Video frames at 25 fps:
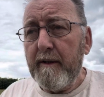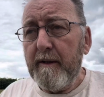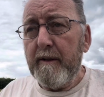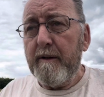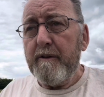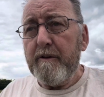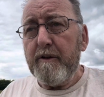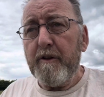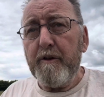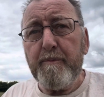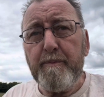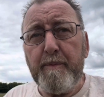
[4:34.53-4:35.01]

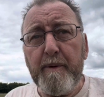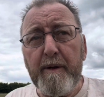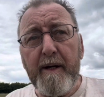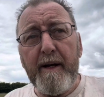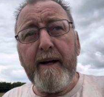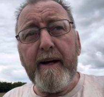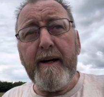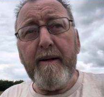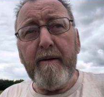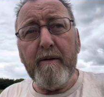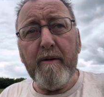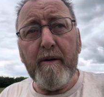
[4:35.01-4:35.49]
Just be
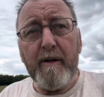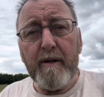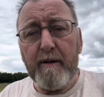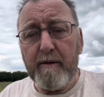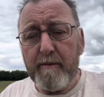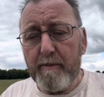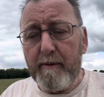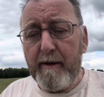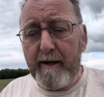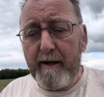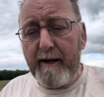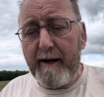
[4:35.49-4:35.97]
out,
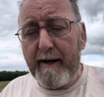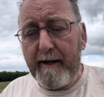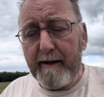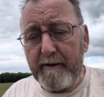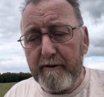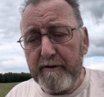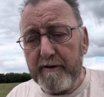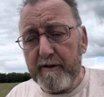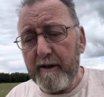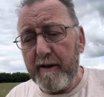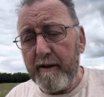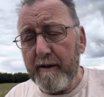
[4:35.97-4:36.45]

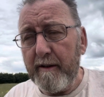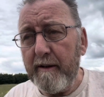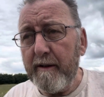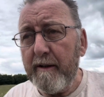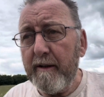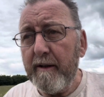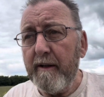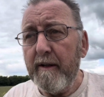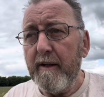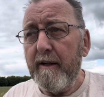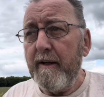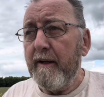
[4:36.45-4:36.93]
relax,
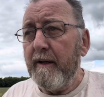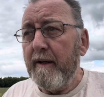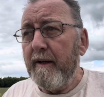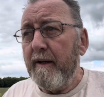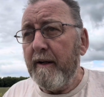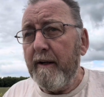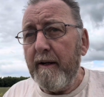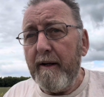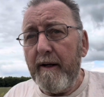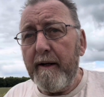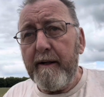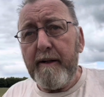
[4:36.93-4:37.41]

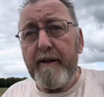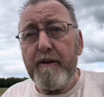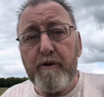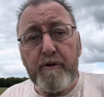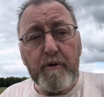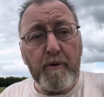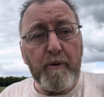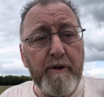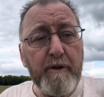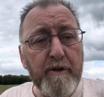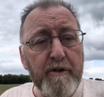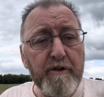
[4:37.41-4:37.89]
and
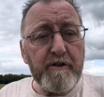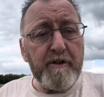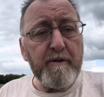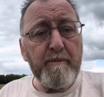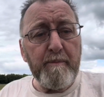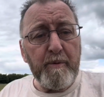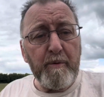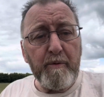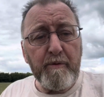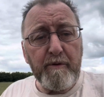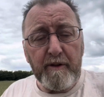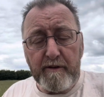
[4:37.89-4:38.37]
enjoy the
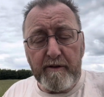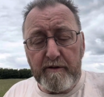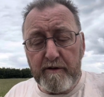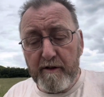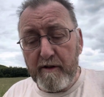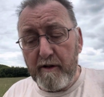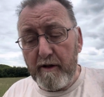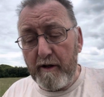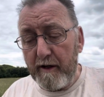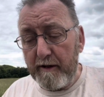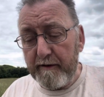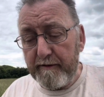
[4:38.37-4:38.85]
simple things
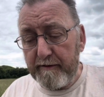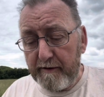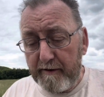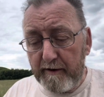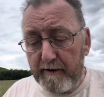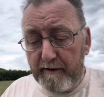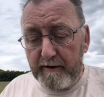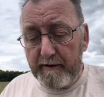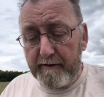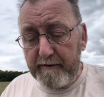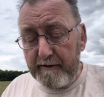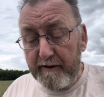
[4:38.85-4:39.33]
in life.
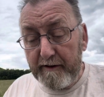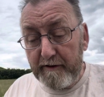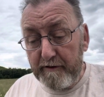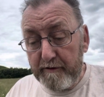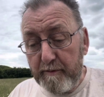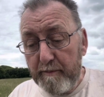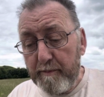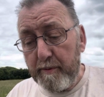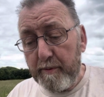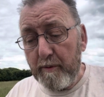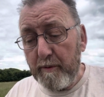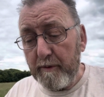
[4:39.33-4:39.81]
I think it's
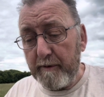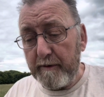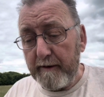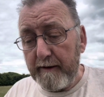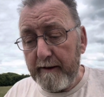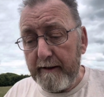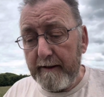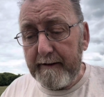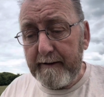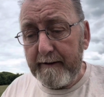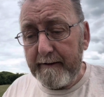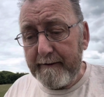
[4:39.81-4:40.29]
important
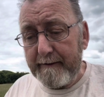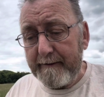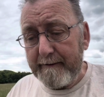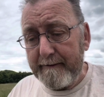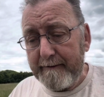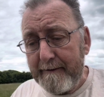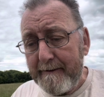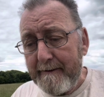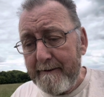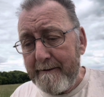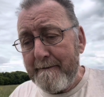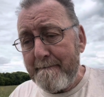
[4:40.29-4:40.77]

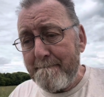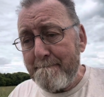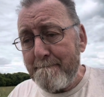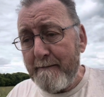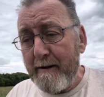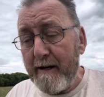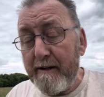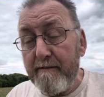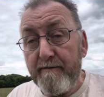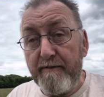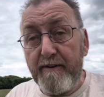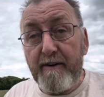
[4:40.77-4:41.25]

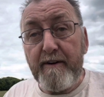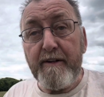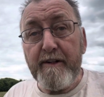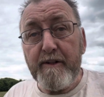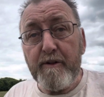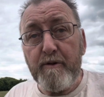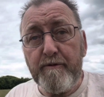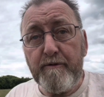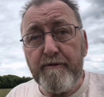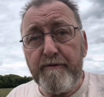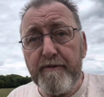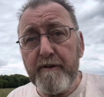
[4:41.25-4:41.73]
and very
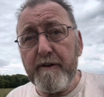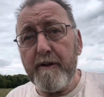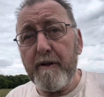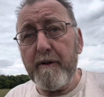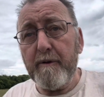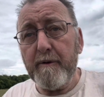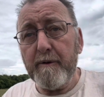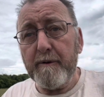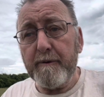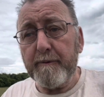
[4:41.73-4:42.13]
good for you.